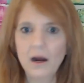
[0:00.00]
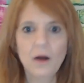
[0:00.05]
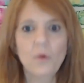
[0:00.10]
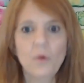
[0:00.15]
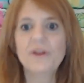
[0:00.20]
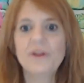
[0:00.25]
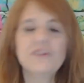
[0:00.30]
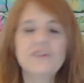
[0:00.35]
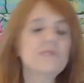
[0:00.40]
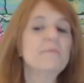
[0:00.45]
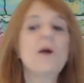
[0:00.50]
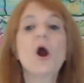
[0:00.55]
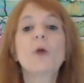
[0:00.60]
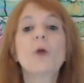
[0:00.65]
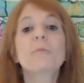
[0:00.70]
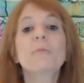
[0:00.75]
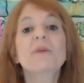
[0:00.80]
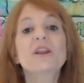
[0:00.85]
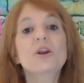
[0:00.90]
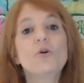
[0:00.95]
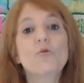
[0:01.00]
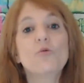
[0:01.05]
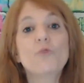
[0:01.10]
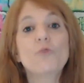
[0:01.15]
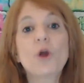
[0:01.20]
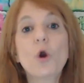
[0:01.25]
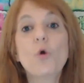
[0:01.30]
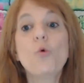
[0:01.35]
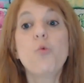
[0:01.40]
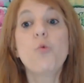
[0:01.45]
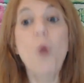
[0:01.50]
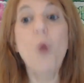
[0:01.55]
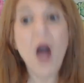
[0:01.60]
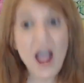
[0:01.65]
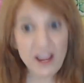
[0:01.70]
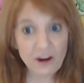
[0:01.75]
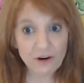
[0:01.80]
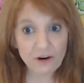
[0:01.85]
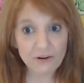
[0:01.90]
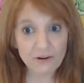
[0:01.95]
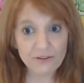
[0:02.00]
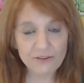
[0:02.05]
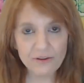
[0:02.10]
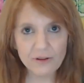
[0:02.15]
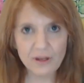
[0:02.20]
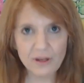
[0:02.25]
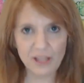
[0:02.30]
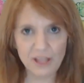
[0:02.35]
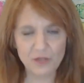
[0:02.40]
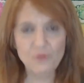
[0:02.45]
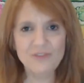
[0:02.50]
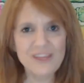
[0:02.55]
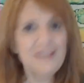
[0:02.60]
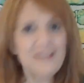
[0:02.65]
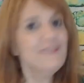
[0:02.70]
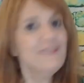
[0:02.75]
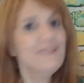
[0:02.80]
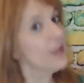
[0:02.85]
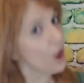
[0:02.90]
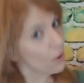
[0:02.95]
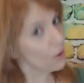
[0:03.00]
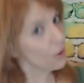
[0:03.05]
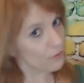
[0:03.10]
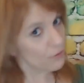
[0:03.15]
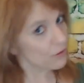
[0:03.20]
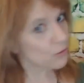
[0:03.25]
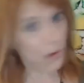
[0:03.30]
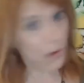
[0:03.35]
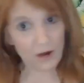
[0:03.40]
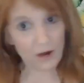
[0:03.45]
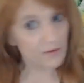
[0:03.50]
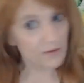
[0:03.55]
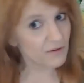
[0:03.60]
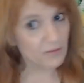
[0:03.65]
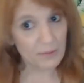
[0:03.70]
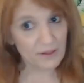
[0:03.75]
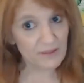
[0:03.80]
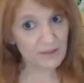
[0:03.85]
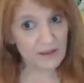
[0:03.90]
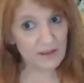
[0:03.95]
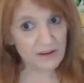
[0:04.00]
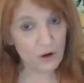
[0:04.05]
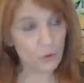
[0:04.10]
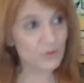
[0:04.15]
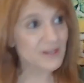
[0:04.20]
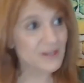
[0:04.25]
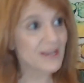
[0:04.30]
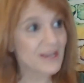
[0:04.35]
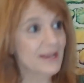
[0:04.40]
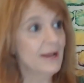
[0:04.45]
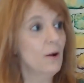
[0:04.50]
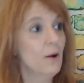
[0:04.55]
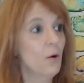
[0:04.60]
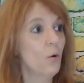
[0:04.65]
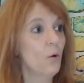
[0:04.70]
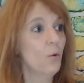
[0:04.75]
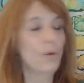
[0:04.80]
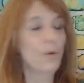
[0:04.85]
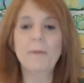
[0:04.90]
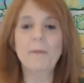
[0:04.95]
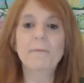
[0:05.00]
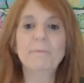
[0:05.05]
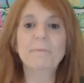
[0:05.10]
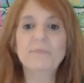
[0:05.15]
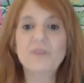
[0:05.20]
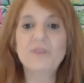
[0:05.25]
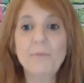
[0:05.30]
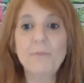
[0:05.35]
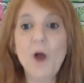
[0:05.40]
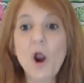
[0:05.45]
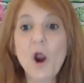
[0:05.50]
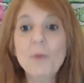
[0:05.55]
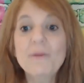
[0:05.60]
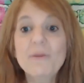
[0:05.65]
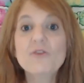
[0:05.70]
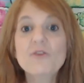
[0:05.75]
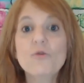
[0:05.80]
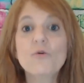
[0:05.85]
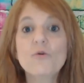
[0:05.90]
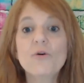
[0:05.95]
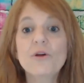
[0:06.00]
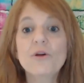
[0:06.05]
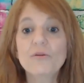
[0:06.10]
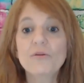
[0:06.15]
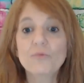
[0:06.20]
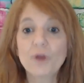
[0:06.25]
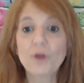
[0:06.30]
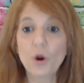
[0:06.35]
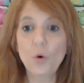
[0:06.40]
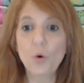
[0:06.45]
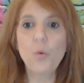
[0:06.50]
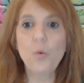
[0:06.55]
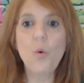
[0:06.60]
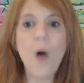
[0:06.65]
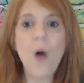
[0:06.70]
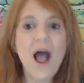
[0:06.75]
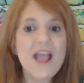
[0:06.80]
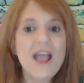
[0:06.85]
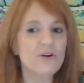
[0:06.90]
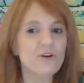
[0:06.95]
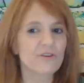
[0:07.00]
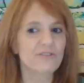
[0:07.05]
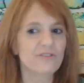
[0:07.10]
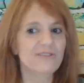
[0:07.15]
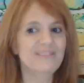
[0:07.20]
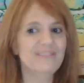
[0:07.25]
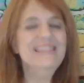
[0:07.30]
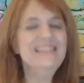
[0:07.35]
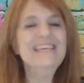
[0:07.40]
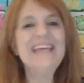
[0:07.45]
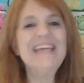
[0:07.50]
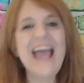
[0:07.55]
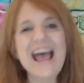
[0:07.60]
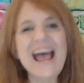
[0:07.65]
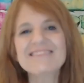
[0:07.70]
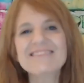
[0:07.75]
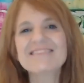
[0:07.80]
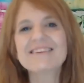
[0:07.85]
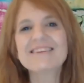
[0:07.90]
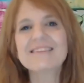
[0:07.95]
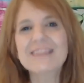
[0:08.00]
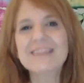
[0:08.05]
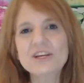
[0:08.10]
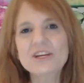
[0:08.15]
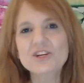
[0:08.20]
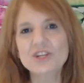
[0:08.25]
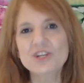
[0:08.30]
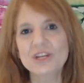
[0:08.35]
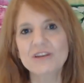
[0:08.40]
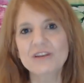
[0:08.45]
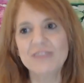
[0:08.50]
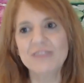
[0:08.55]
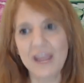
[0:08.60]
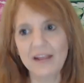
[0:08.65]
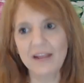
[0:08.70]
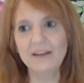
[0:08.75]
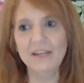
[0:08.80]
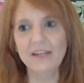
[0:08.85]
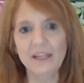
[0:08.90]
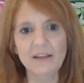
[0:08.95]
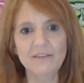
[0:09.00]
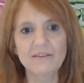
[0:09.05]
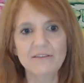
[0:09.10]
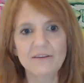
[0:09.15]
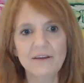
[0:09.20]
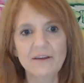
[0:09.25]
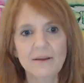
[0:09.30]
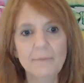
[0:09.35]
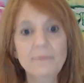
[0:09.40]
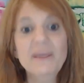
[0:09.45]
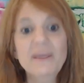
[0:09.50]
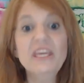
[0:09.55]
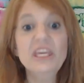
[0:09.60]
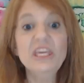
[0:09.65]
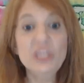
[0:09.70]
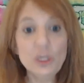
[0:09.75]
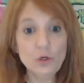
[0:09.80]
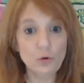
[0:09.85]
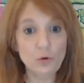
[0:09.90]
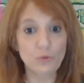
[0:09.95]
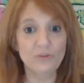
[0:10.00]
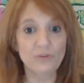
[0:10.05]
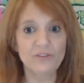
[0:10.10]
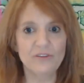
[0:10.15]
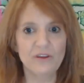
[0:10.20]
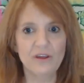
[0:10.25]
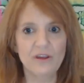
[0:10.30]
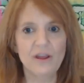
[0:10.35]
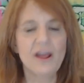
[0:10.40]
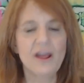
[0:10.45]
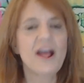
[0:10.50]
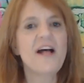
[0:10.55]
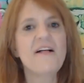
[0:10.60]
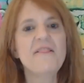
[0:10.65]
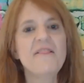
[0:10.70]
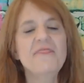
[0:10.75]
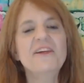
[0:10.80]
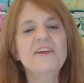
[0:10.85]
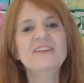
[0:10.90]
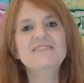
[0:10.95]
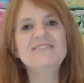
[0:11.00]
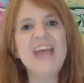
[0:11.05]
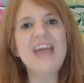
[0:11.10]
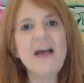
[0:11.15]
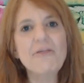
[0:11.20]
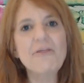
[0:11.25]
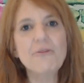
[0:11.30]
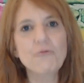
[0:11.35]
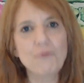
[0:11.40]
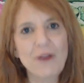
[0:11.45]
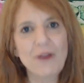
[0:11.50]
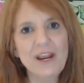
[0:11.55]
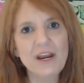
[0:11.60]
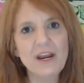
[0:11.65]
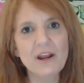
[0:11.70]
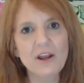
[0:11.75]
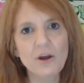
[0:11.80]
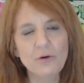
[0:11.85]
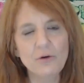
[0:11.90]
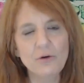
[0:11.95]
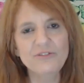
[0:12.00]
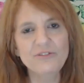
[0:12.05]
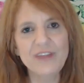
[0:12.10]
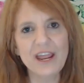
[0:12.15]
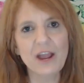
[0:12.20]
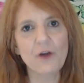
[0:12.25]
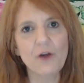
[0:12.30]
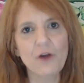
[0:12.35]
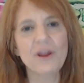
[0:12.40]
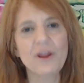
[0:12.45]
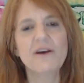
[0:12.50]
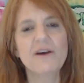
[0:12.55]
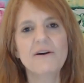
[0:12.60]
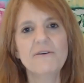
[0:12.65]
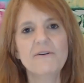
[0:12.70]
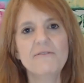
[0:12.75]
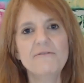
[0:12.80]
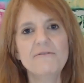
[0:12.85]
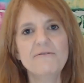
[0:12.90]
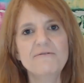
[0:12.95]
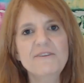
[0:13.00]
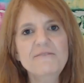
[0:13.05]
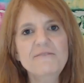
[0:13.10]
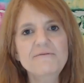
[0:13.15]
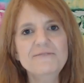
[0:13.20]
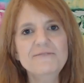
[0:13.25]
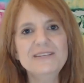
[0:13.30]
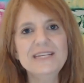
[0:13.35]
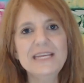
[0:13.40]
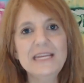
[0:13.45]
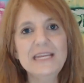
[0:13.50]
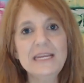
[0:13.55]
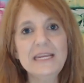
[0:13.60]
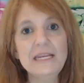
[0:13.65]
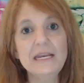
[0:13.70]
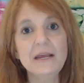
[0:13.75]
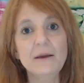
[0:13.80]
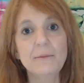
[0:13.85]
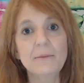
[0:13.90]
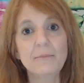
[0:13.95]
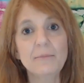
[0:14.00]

When a department requires, now you'd think they all would require this, but they don't. When a department requires de escalation techniques be used, the death rate goes down 15%.